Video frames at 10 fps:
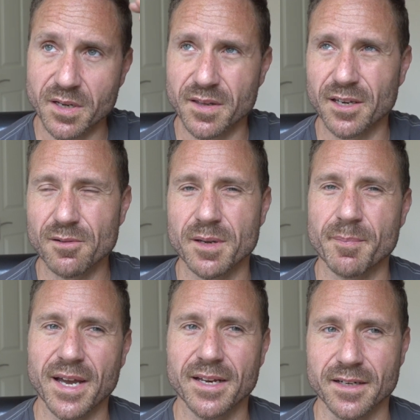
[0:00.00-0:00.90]
they call it
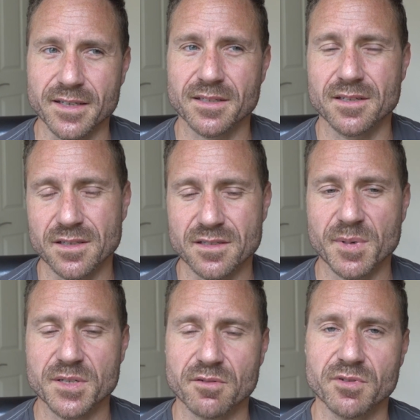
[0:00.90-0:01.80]
painless because it's
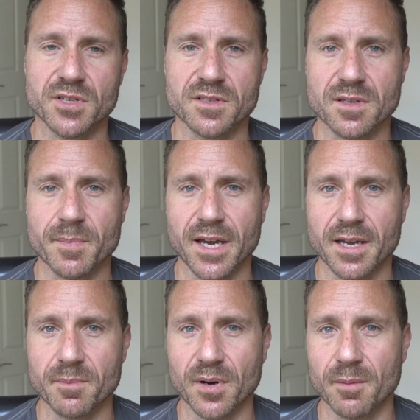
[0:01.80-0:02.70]
supposed to reduce the
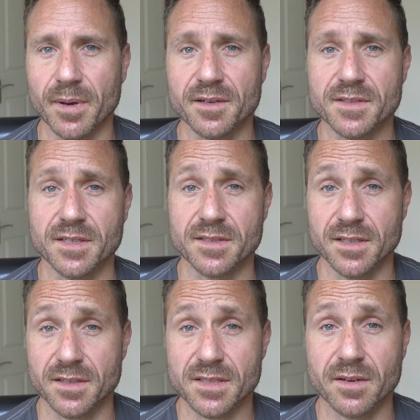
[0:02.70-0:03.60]
pain by about
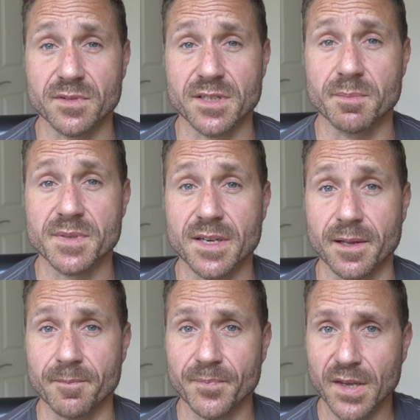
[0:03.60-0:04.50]
60 to
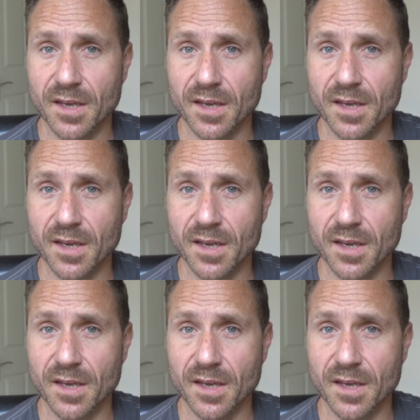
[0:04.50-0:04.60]
70%.